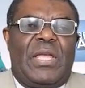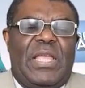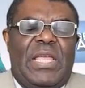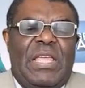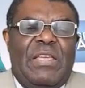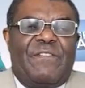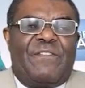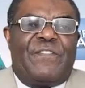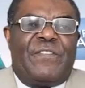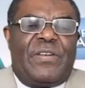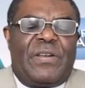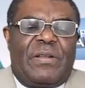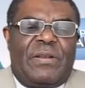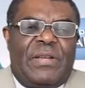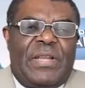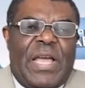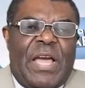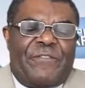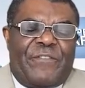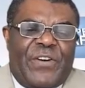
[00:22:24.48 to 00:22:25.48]
If
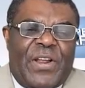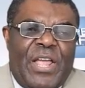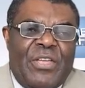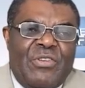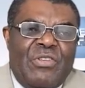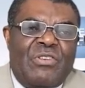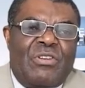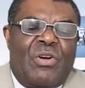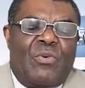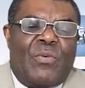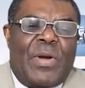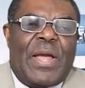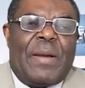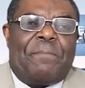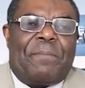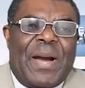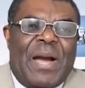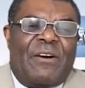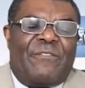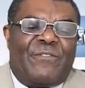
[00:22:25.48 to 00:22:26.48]
the African Union were a
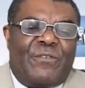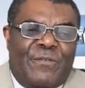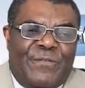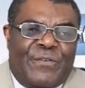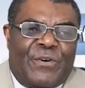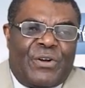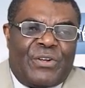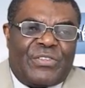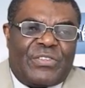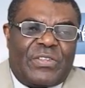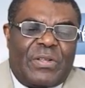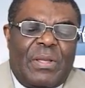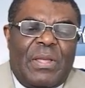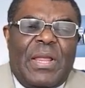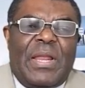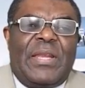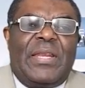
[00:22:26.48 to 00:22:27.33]
powerful force,